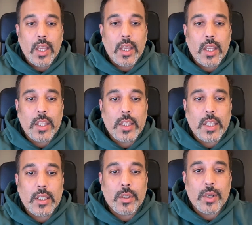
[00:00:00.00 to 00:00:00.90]
and
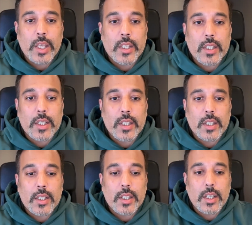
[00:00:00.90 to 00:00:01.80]
then
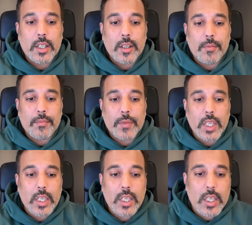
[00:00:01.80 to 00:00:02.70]
the
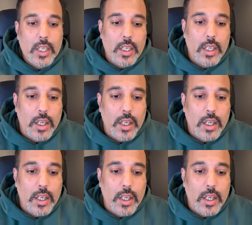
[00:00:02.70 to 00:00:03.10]
key